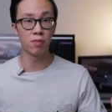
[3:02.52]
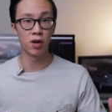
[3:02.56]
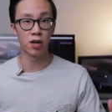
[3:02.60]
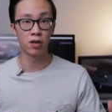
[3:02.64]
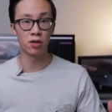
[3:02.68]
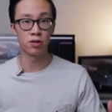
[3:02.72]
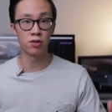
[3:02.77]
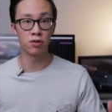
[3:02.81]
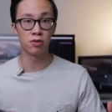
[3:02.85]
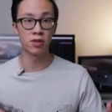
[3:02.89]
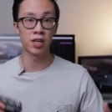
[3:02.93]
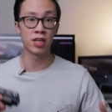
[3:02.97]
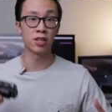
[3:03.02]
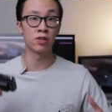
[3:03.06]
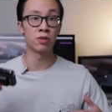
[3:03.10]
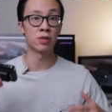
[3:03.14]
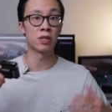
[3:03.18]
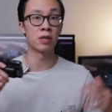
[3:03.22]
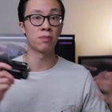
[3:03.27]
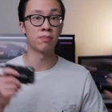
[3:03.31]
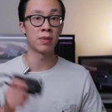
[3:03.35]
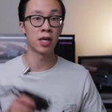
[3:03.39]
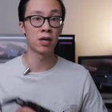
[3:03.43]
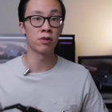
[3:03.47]
monitor that you
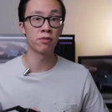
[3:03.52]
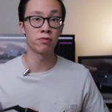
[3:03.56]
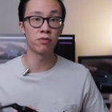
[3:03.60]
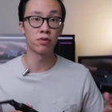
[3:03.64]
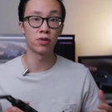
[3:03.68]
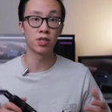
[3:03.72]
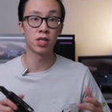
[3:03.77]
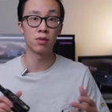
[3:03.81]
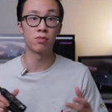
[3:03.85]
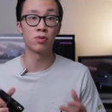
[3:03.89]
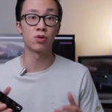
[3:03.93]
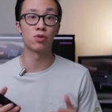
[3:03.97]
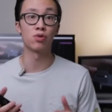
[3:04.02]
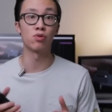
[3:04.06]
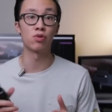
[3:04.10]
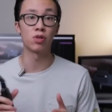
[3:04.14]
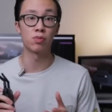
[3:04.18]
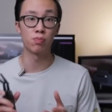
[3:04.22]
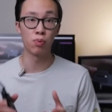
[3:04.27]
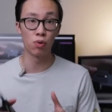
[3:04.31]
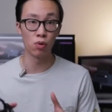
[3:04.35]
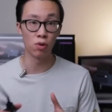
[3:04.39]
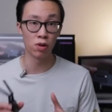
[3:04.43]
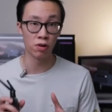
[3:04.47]
need to mount for someone who is
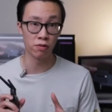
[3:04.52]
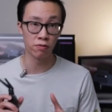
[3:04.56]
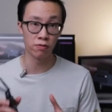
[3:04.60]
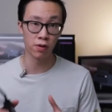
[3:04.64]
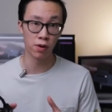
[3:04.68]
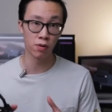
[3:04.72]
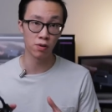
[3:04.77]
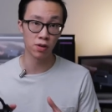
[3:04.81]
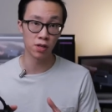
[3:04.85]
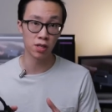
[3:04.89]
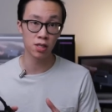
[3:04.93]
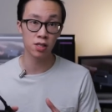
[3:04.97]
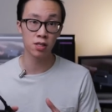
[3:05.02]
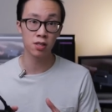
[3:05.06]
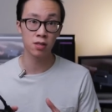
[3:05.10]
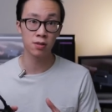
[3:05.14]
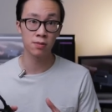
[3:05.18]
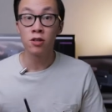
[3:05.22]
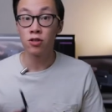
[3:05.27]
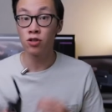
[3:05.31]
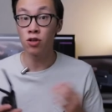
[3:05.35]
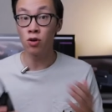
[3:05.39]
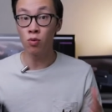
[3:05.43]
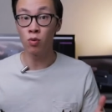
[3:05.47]
pulling focus.
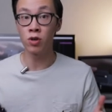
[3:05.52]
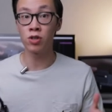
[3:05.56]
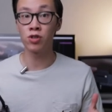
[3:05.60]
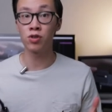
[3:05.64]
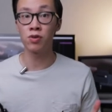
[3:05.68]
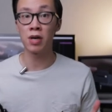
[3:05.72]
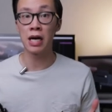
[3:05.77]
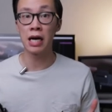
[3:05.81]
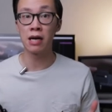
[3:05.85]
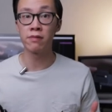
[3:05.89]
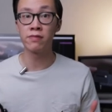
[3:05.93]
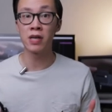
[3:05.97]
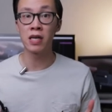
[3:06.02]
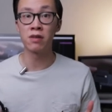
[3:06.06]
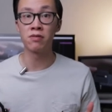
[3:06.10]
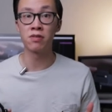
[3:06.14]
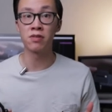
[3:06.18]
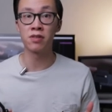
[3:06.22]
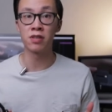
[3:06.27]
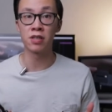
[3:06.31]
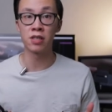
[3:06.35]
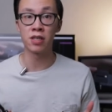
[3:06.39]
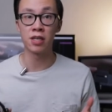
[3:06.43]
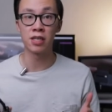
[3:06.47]
So once you have
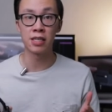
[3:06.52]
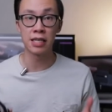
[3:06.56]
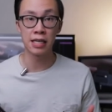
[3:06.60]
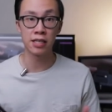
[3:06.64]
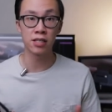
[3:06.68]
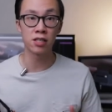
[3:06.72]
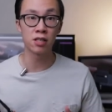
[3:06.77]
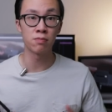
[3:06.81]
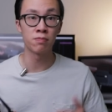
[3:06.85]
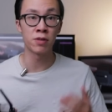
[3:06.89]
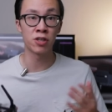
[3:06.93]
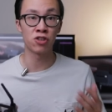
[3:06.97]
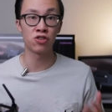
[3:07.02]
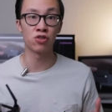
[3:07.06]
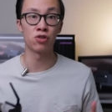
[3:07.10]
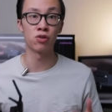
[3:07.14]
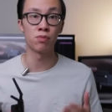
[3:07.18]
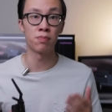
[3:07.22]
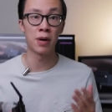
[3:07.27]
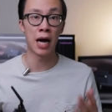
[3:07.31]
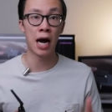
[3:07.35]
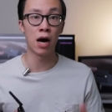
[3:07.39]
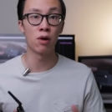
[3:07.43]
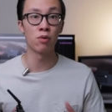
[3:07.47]
everything connected, make sure
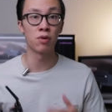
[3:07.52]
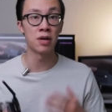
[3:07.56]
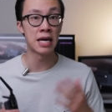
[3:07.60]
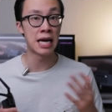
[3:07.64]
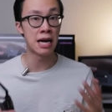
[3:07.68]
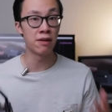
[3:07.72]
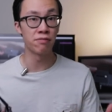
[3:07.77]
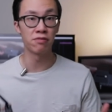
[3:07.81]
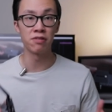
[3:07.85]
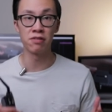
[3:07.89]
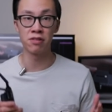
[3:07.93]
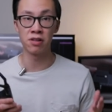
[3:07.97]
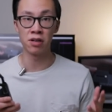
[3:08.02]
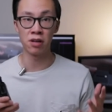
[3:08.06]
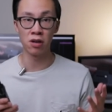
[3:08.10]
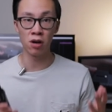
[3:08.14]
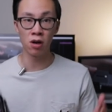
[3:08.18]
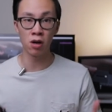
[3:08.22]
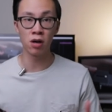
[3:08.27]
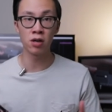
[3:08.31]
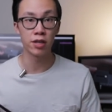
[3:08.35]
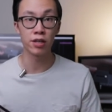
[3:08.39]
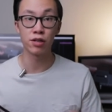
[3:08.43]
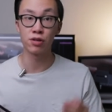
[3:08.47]
you power everything
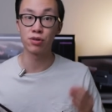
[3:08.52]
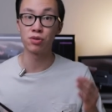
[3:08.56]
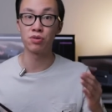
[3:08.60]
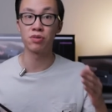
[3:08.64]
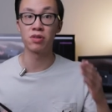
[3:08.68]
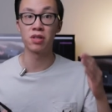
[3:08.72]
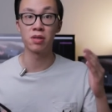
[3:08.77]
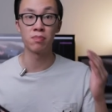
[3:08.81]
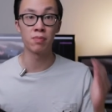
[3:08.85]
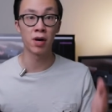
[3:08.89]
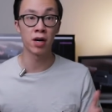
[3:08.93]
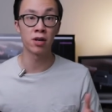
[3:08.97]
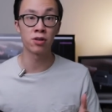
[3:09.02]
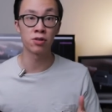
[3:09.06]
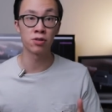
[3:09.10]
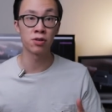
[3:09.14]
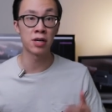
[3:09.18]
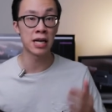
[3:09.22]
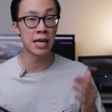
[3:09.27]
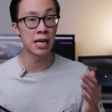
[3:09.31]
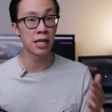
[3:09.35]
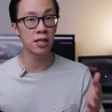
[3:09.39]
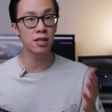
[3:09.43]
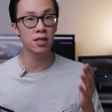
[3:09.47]
on, including the
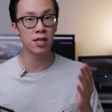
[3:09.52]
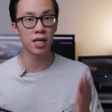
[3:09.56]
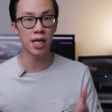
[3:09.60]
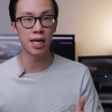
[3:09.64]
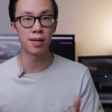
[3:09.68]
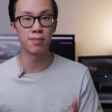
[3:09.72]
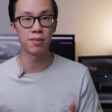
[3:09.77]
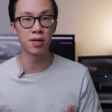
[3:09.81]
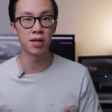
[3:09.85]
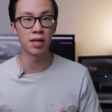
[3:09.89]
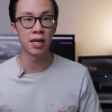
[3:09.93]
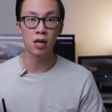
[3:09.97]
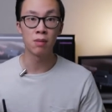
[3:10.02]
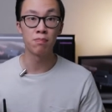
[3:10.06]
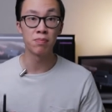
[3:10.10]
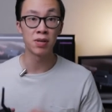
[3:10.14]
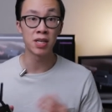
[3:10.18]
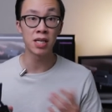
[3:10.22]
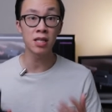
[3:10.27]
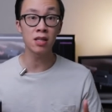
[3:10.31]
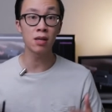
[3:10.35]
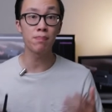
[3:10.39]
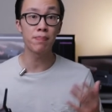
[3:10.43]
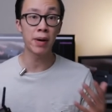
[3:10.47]
monitor and the camera, and begin the